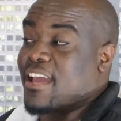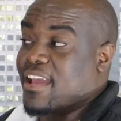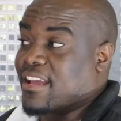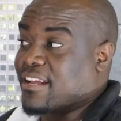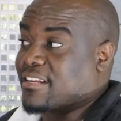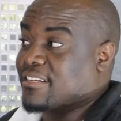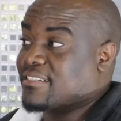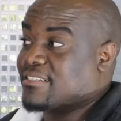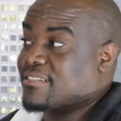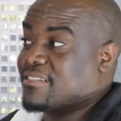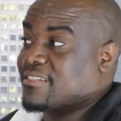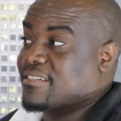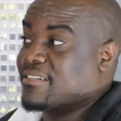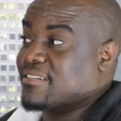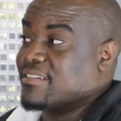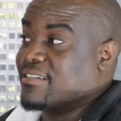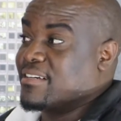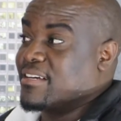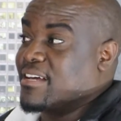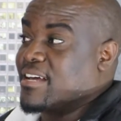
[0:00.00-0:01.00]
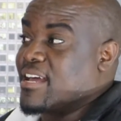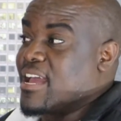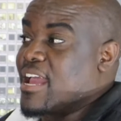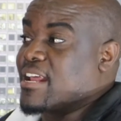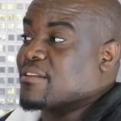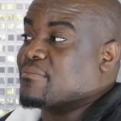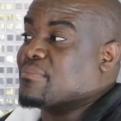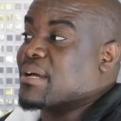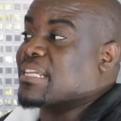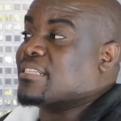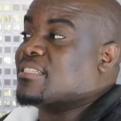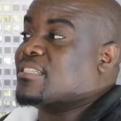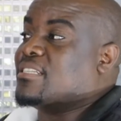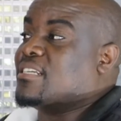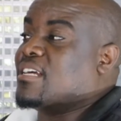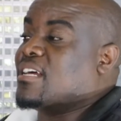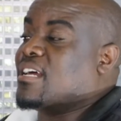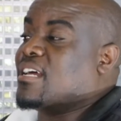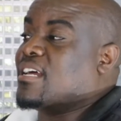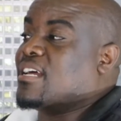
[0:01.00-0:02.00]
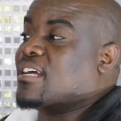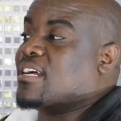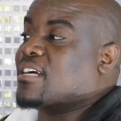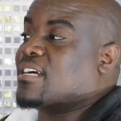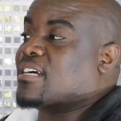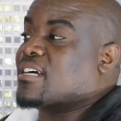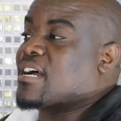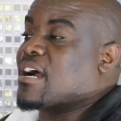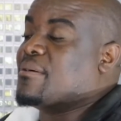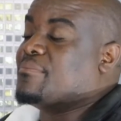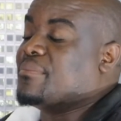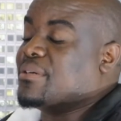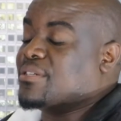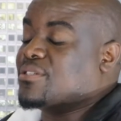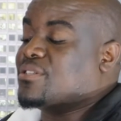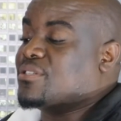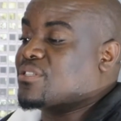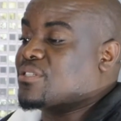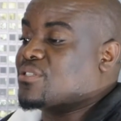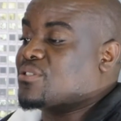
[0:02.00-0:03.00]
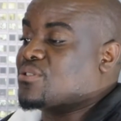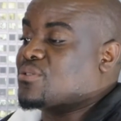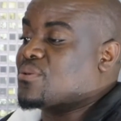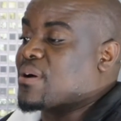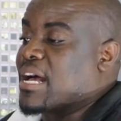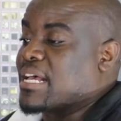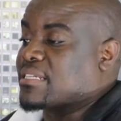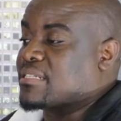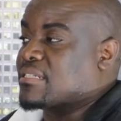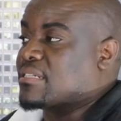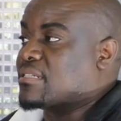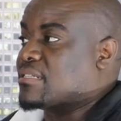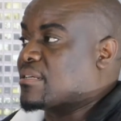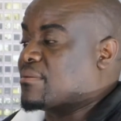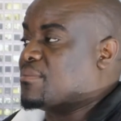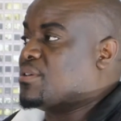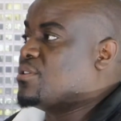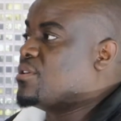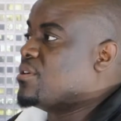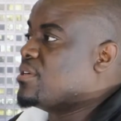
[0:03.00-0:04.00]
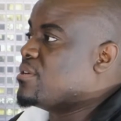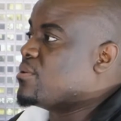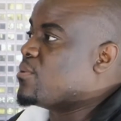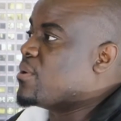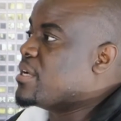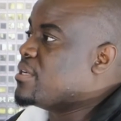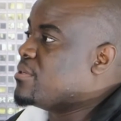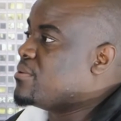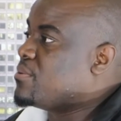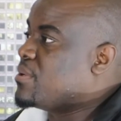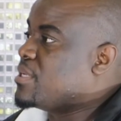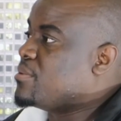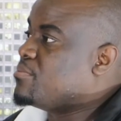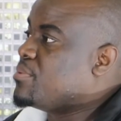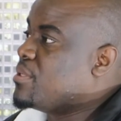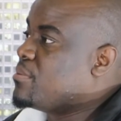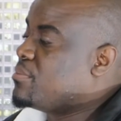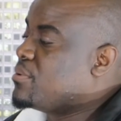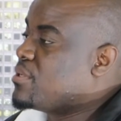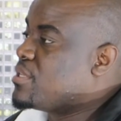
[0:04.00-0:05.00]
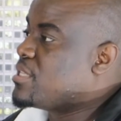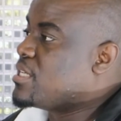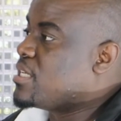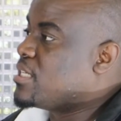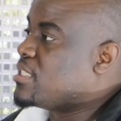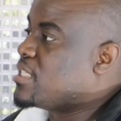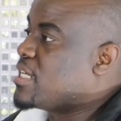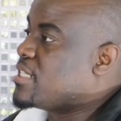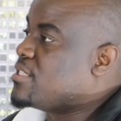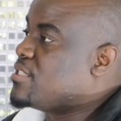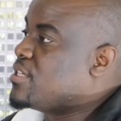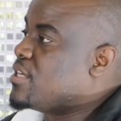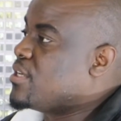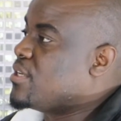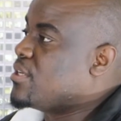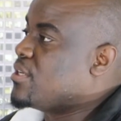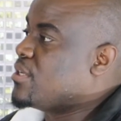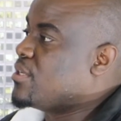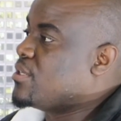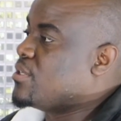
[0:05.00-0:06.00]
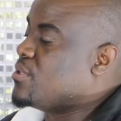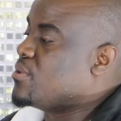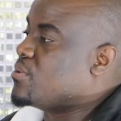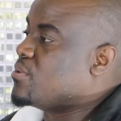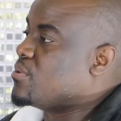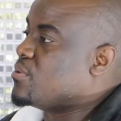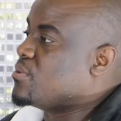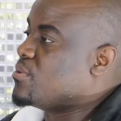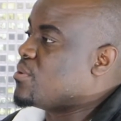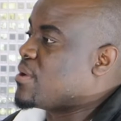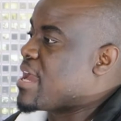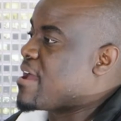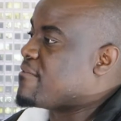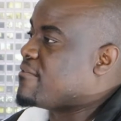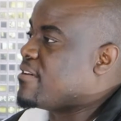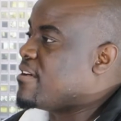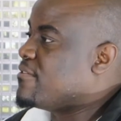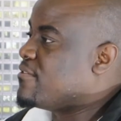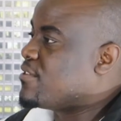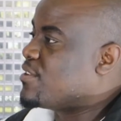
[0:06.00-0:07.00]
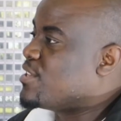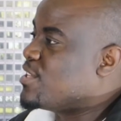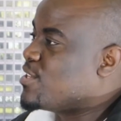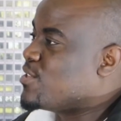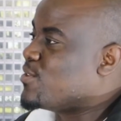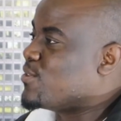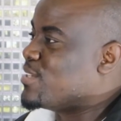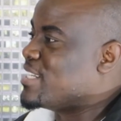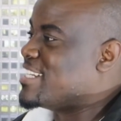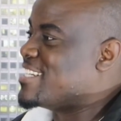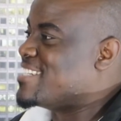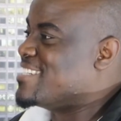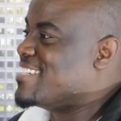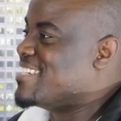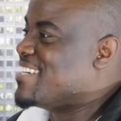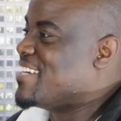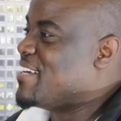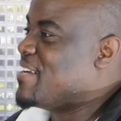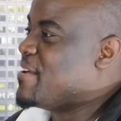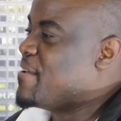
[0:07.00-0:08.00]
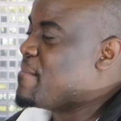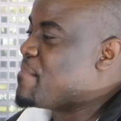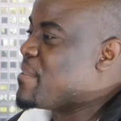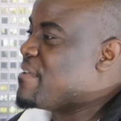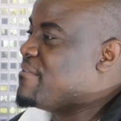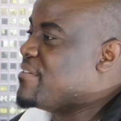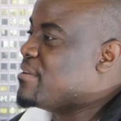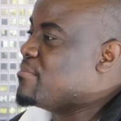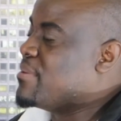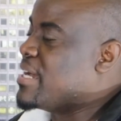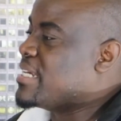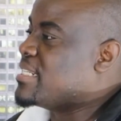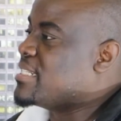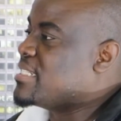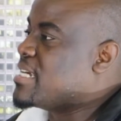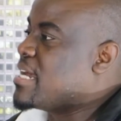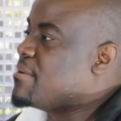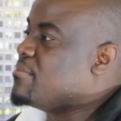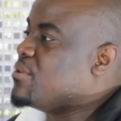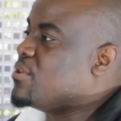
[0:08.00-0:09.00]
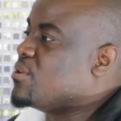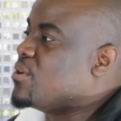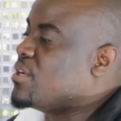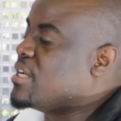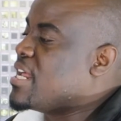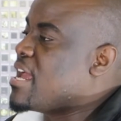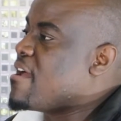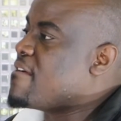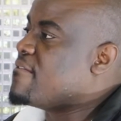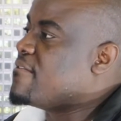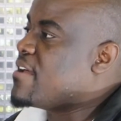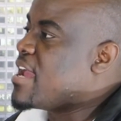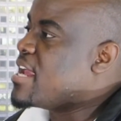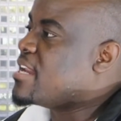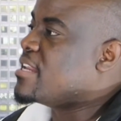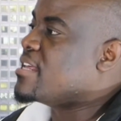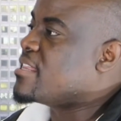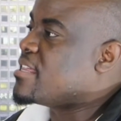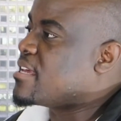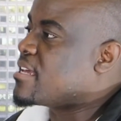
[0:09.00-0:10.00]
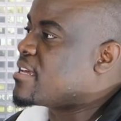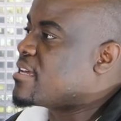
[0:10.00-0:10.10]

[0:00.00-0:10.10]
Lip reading: can. Yeah. But come in to assist them. You know, when people think that you have everything you need. Yeah. Even by the time you don't have anything.